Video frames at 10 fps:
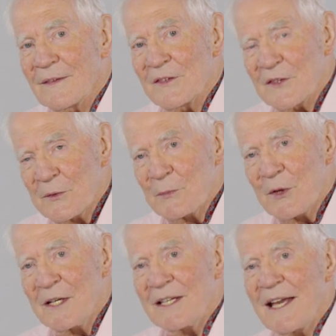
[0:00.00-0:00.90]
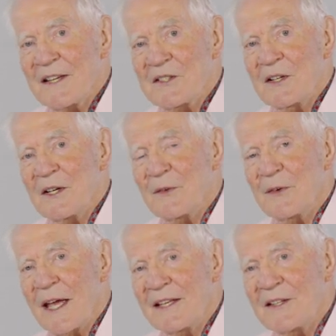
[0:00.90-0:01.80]
the spring has
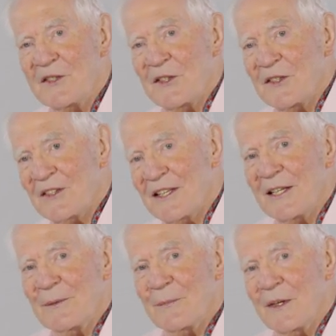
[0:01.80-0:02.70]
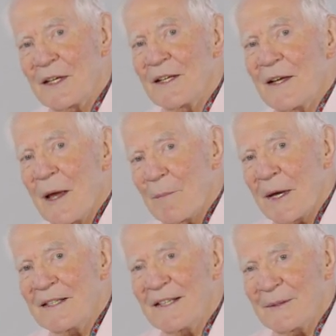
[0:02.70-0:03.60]
enough energy to keep the
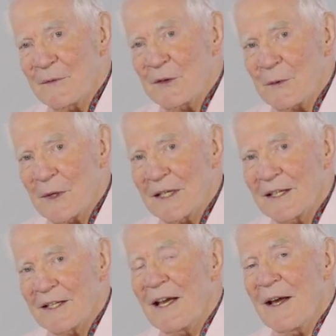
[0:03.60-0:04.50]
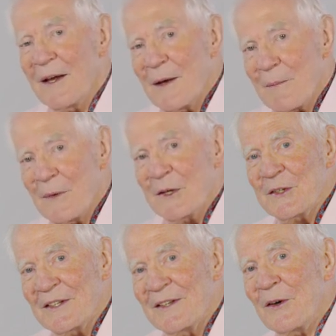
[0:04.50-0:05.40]
pendulum swinging,
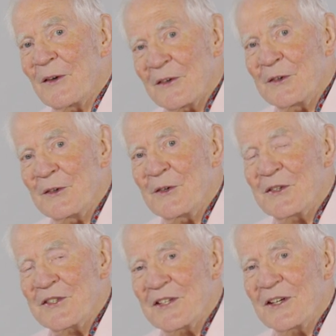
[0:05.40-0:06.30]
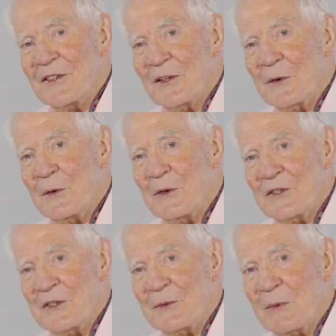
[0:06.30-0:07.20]
but not to start the
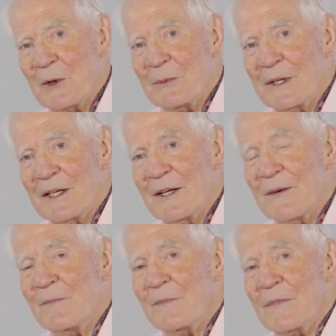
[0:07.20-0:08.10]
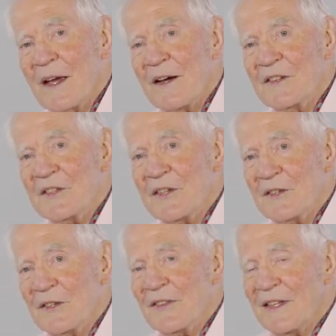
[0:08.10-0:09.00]
quarters properly. And
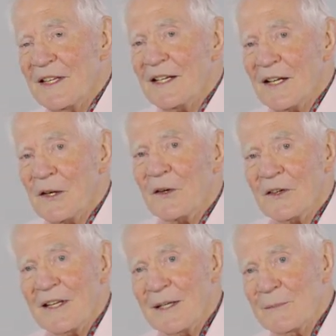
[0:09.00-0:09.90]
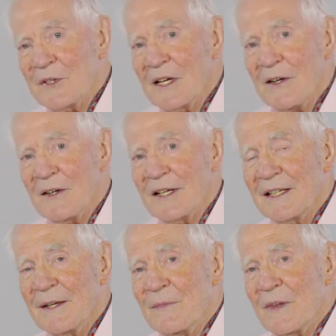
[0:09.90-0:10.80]
so that the clock keeps
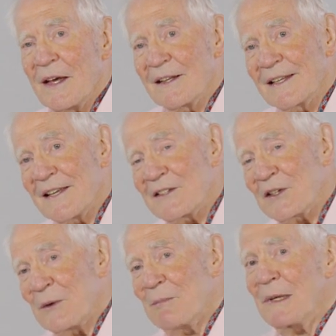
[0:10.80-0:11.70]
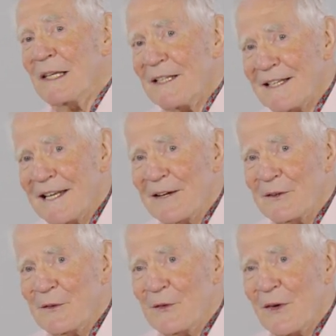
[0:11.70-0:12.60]
going and gets completely
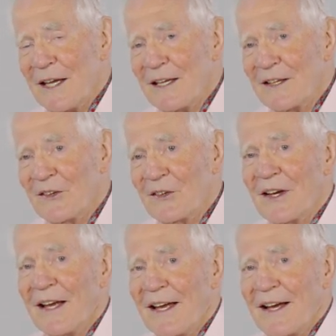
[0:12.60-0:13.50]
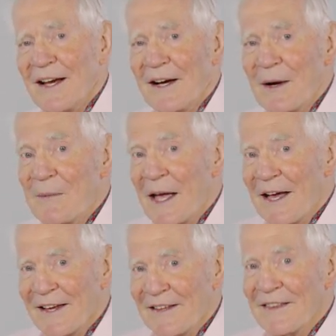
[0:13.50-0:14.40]
out of phase. Uh,
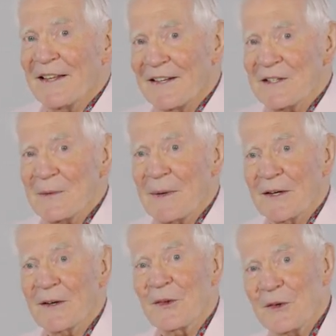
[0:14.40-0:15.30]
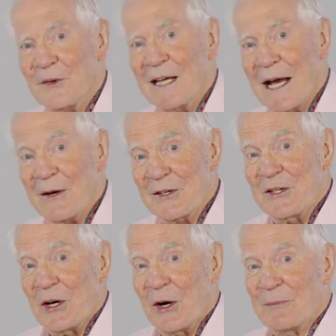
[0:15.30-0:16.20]
and then it's about a three hour
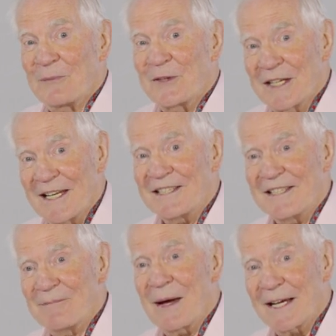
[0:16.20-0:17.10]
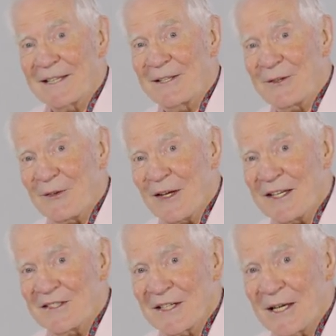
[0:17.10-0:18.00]
job to get it back into
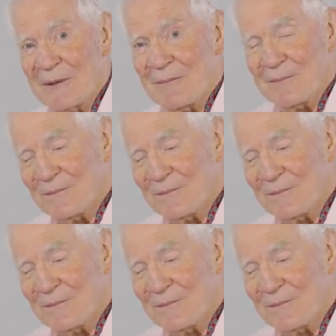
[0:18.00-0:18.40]
phase again.